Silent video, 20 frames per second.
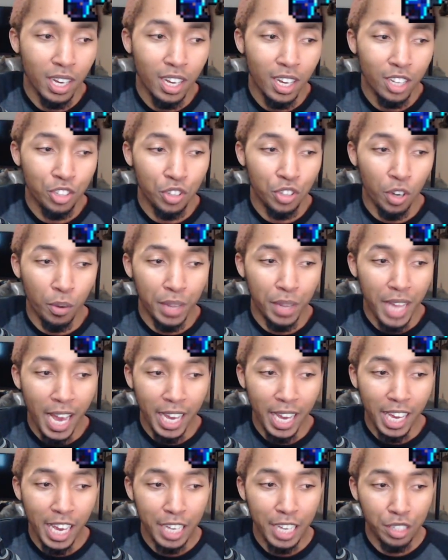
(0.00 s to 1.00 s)
So in that
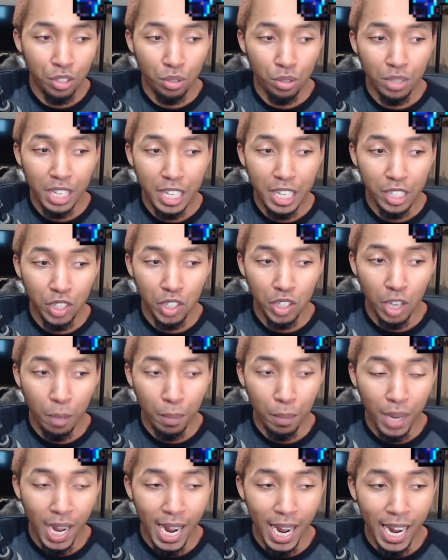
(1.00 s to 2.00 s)
case you need some
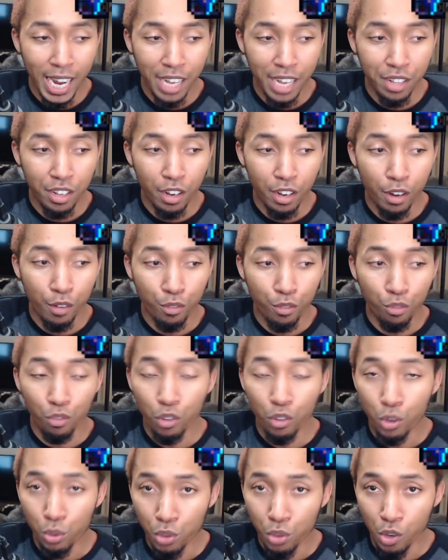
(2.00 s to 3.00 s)
kind of
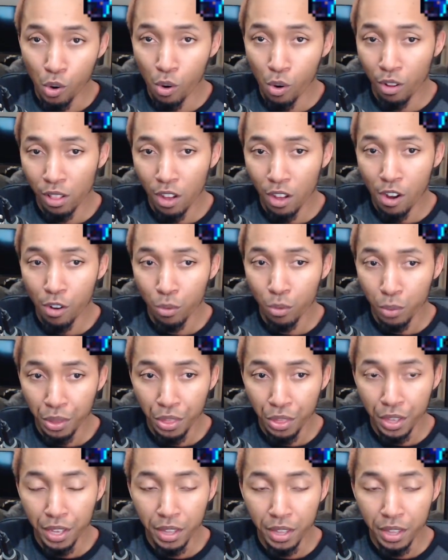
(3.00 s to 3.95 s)
route to go along with it.